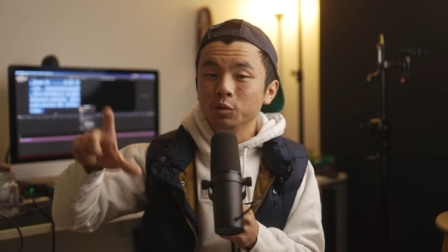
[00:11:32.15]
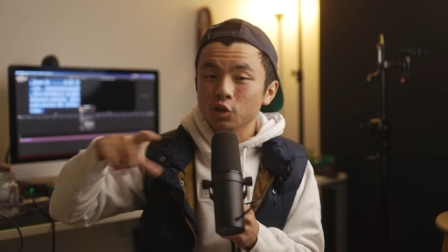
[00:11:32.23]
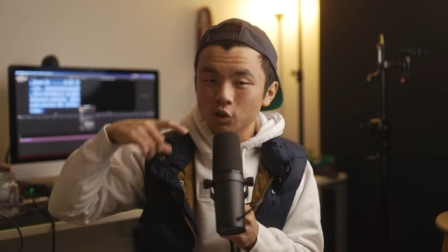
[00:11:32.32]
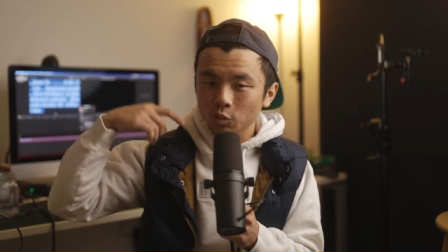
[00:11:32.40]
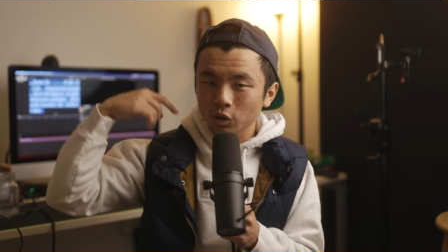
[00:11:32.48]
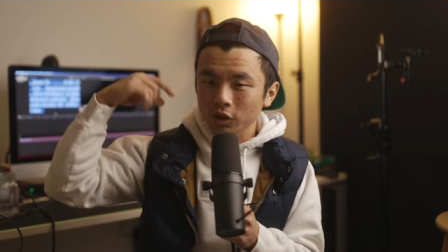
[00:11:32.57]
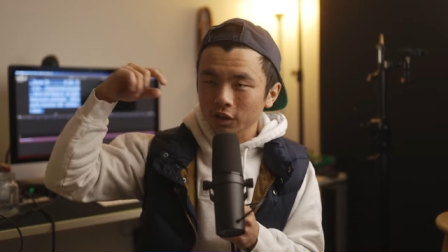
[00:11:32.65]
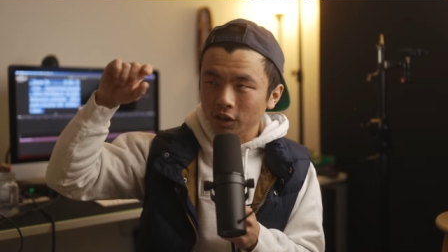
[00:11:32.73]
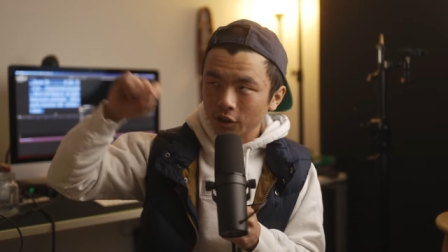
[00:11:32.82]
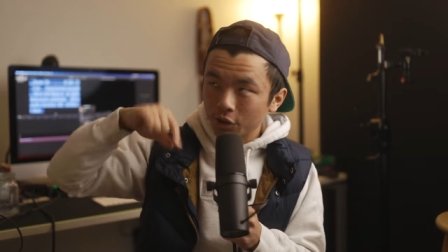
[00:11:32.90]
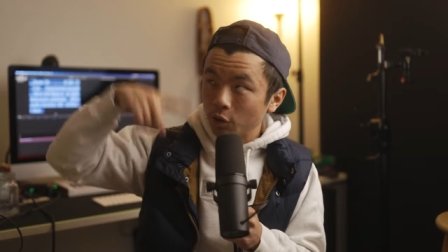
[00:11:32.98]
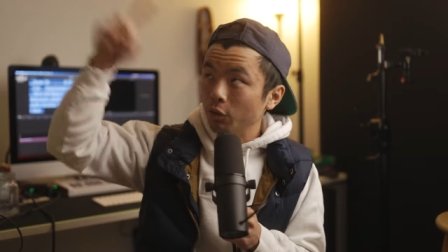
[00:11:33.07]
You should really
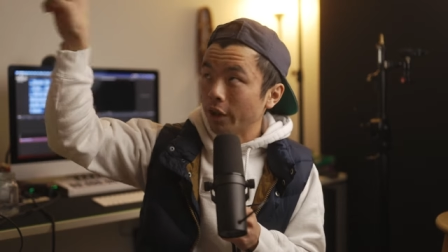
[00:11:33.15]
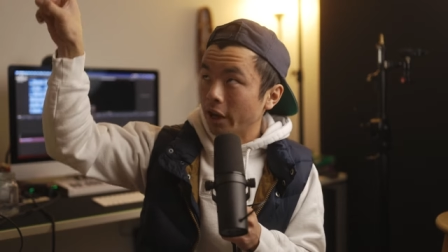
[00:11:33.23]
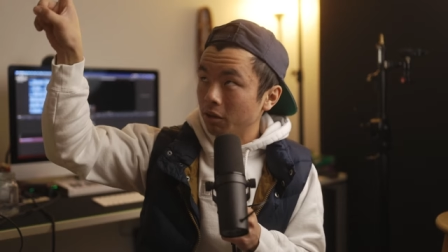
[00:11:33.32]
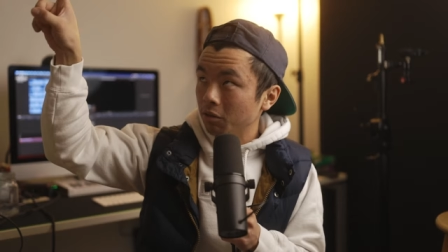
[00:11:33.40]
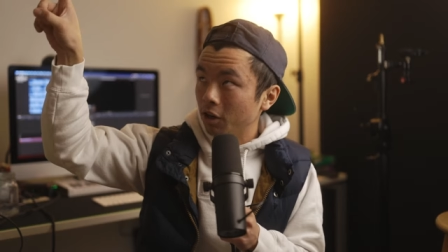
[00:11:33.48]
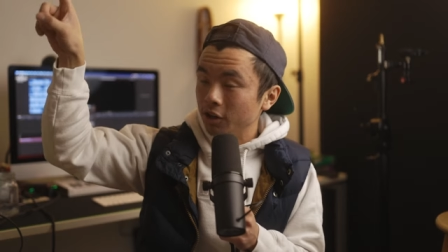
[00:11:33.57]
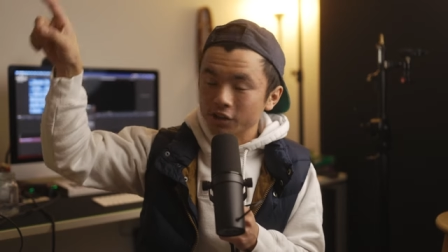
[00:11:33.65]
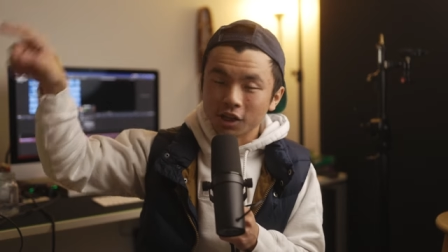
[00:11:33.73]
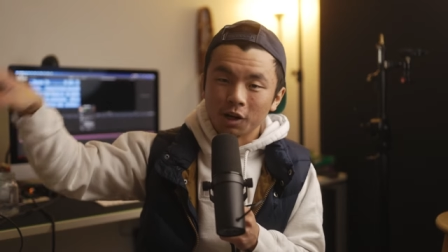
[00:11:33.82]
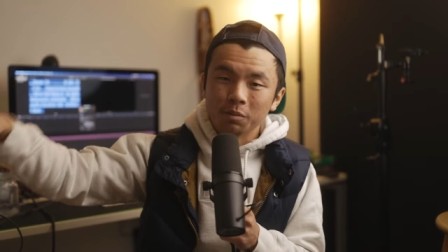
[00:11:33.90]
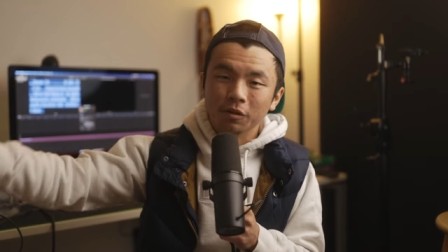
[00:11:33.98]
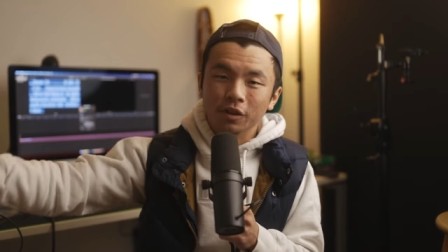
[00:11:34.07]
like throw that on
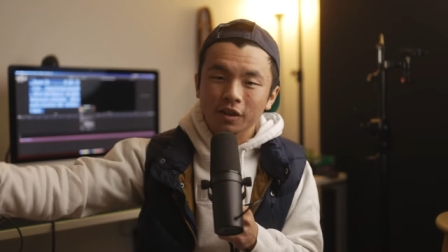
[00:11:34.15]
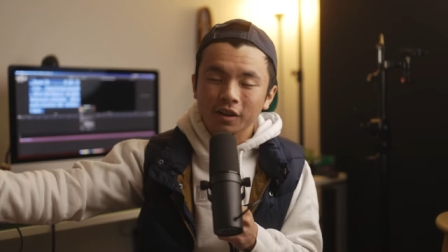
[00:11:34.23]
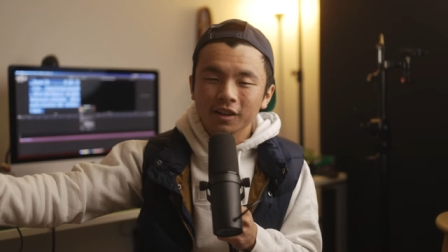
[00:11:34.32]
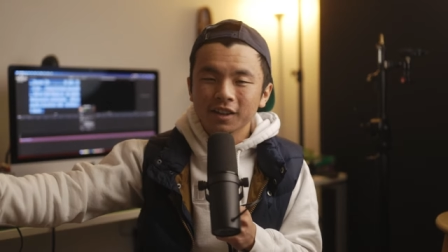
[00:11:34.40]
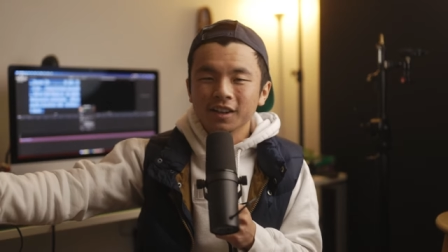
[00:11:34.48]
top of the